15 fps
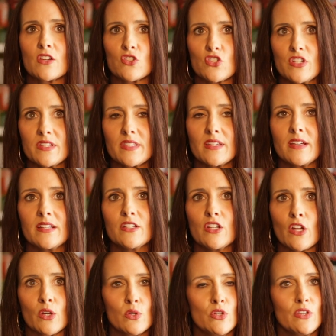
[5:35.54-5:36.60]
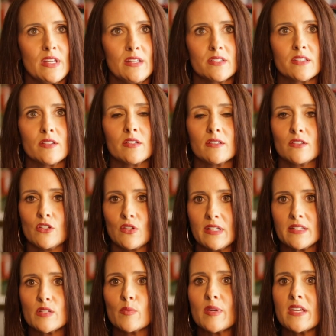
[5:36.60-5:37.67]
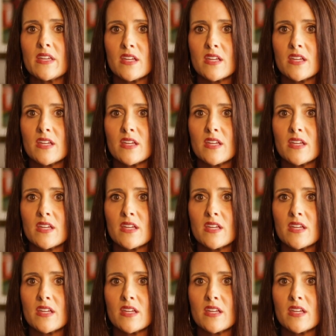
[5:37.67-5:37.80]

she said, you know, you need to be